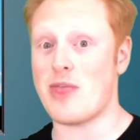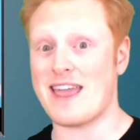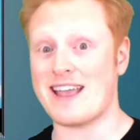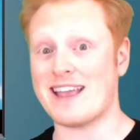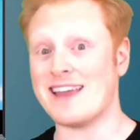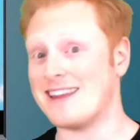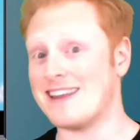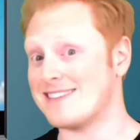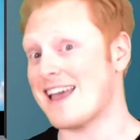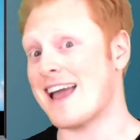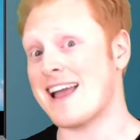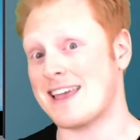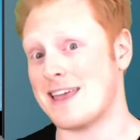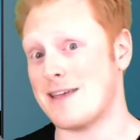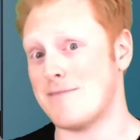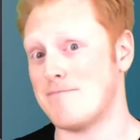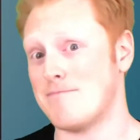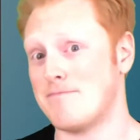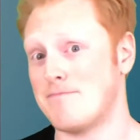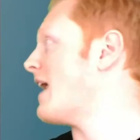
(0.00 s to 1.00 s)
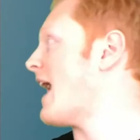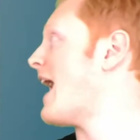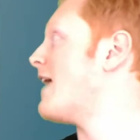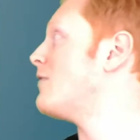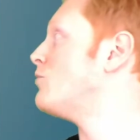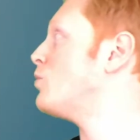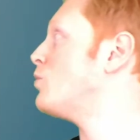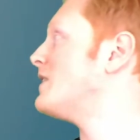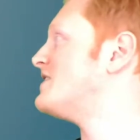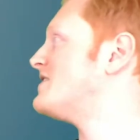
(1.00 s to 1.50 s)
they can attack him?
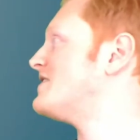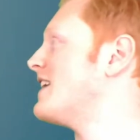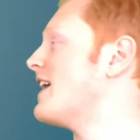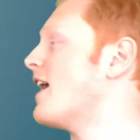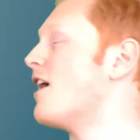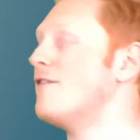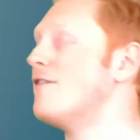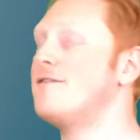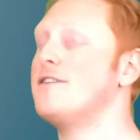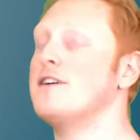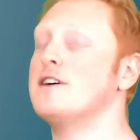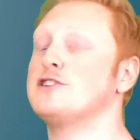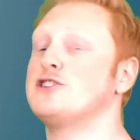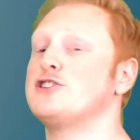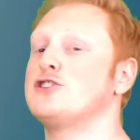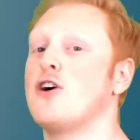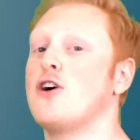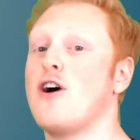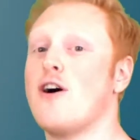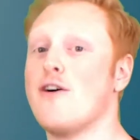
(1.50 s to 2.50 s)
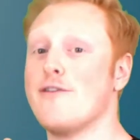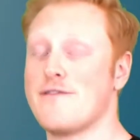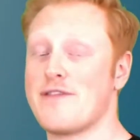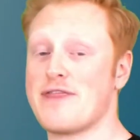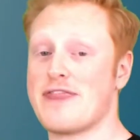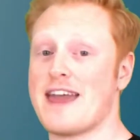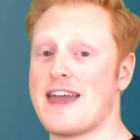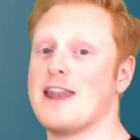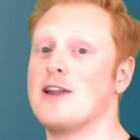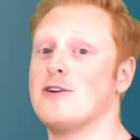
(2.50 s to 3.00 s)
And we see our first shot of
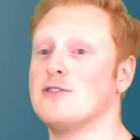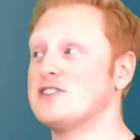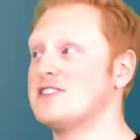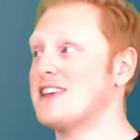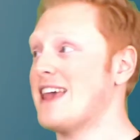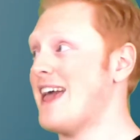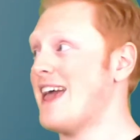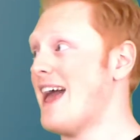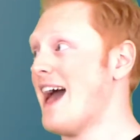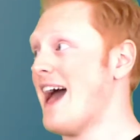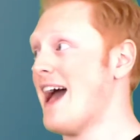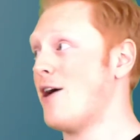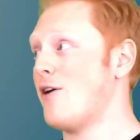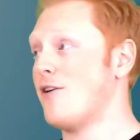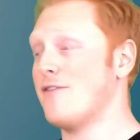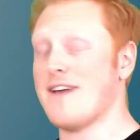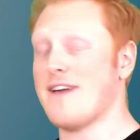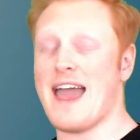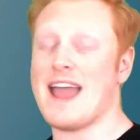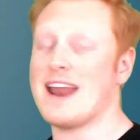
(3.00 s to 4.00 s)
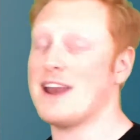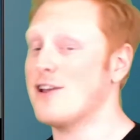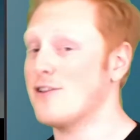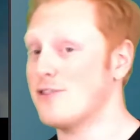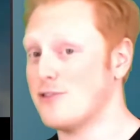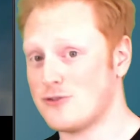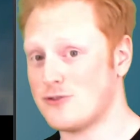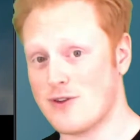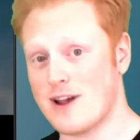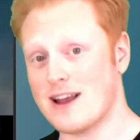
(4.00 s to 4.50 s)
Thanos out of any of
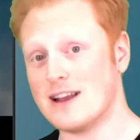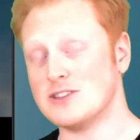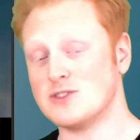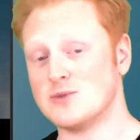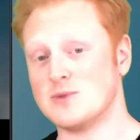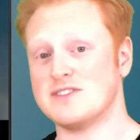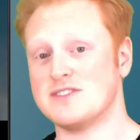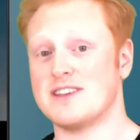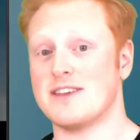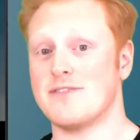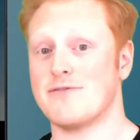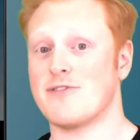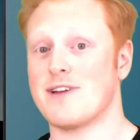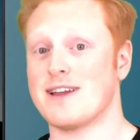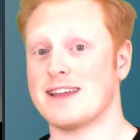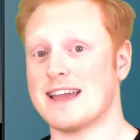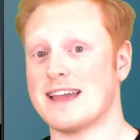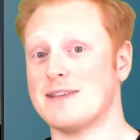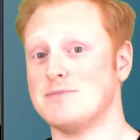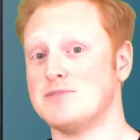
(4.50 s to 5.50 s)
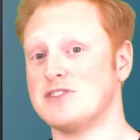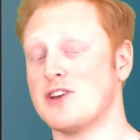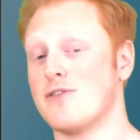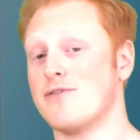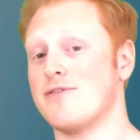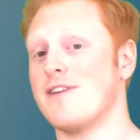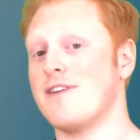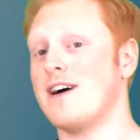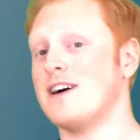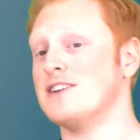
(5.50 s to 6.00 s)
the trailers we've seen for Endgame so
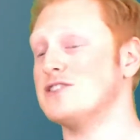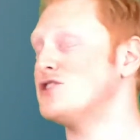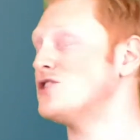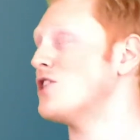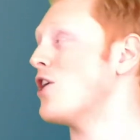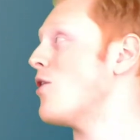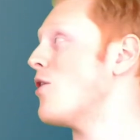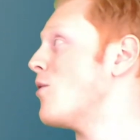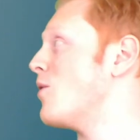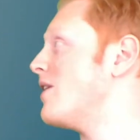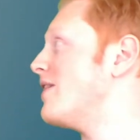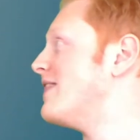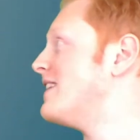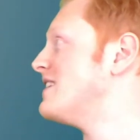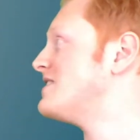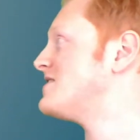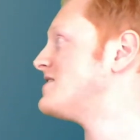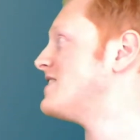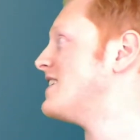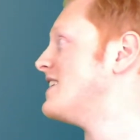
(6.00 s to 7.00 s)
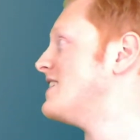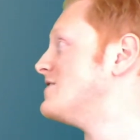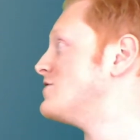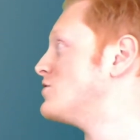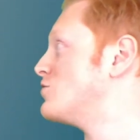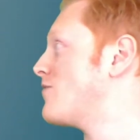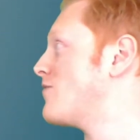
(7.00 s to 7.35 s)
far. So this is